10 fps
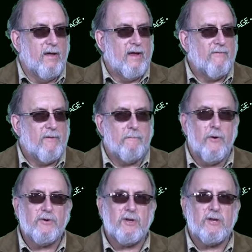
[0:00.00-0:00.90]
If the
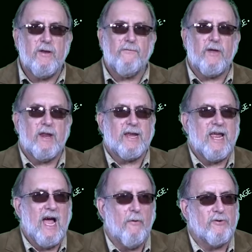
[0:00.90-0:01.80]
birth certificate
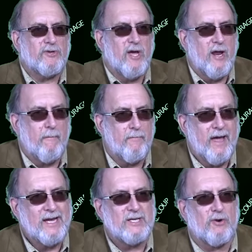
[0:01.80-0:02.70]
account was set up
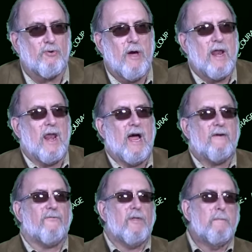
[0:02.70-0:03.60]
as the credit line
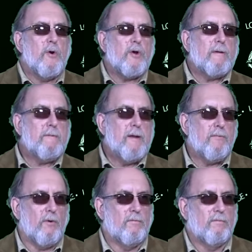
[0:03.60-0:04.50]
for the American people,